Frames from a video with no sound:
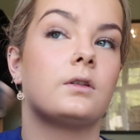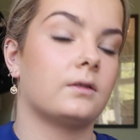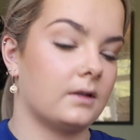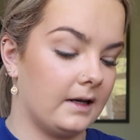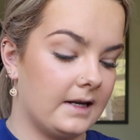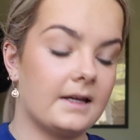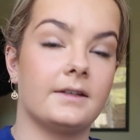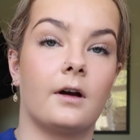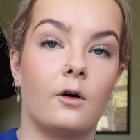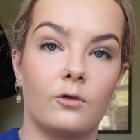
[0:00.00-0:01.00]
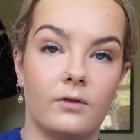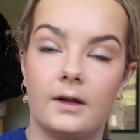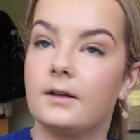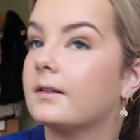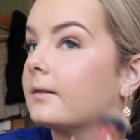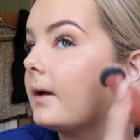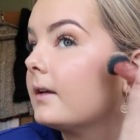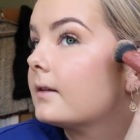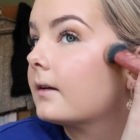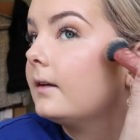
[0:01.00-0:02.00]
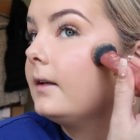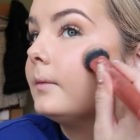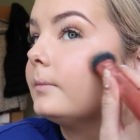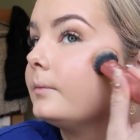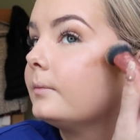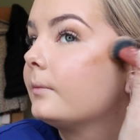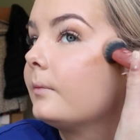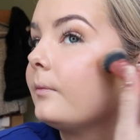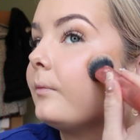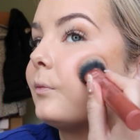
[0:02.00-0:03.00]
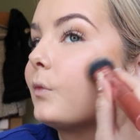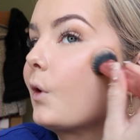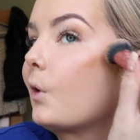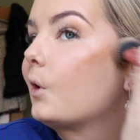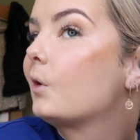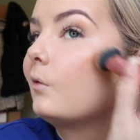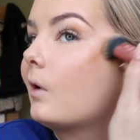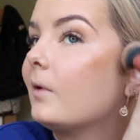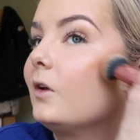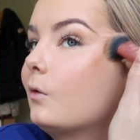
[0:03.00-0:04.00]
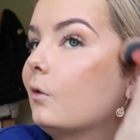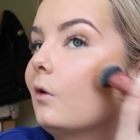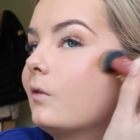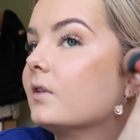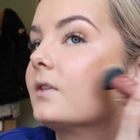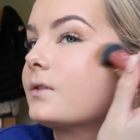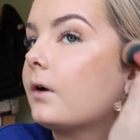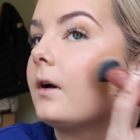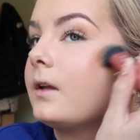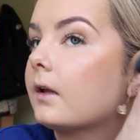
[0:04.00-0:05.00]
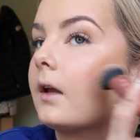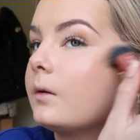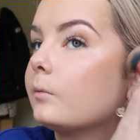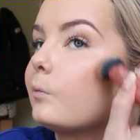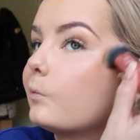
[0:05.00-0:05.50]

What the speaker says: deleting your whole face, basically. Rubbing it all off and starting again.